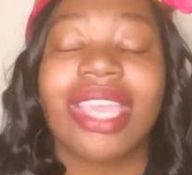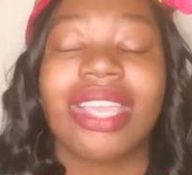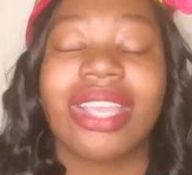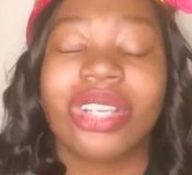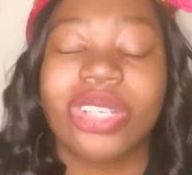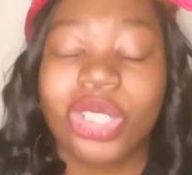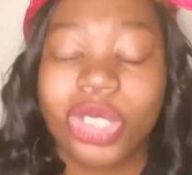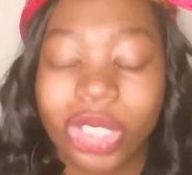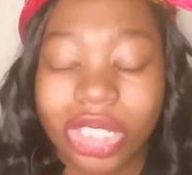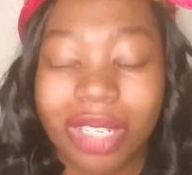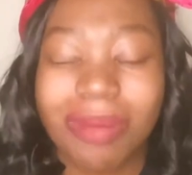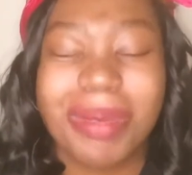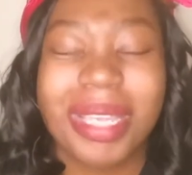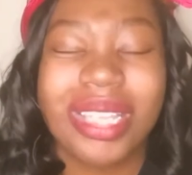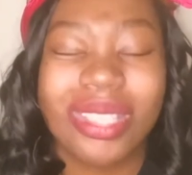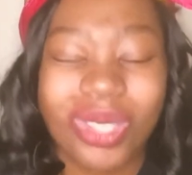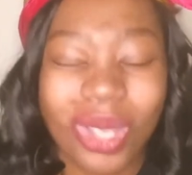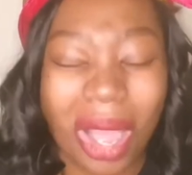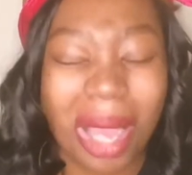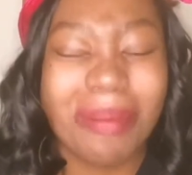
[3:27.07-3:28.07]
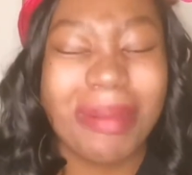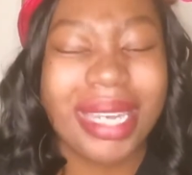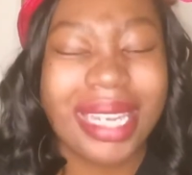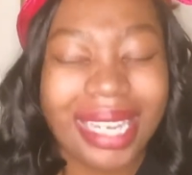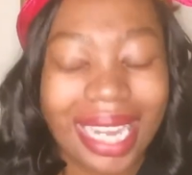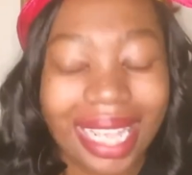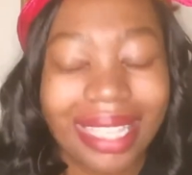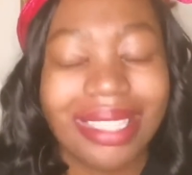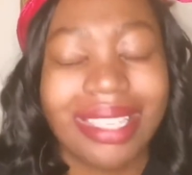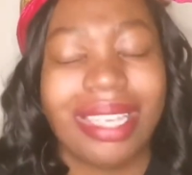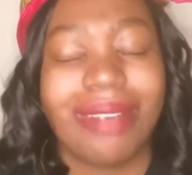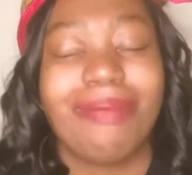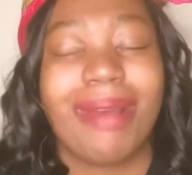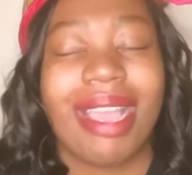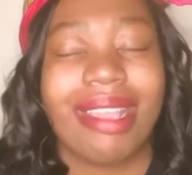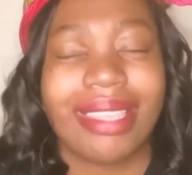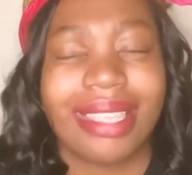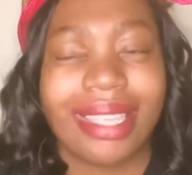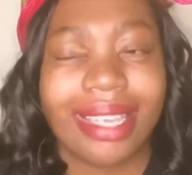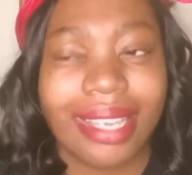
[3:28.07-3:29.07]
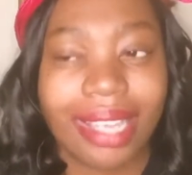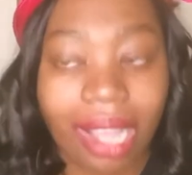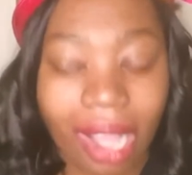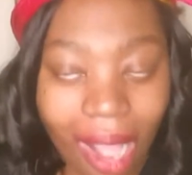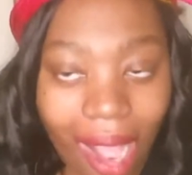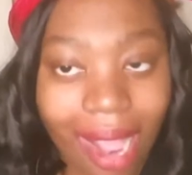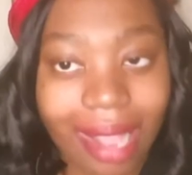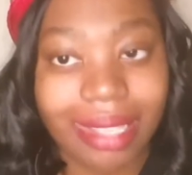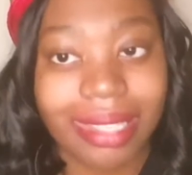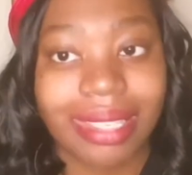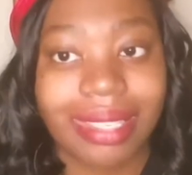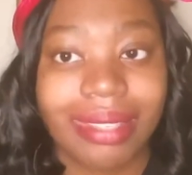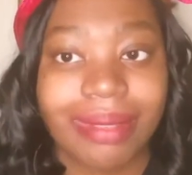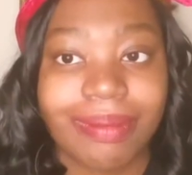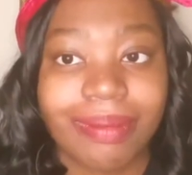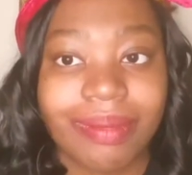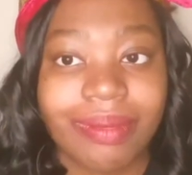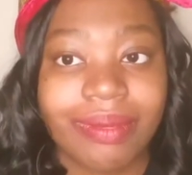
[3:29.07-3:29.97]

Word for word: It should be dominated by the Akans.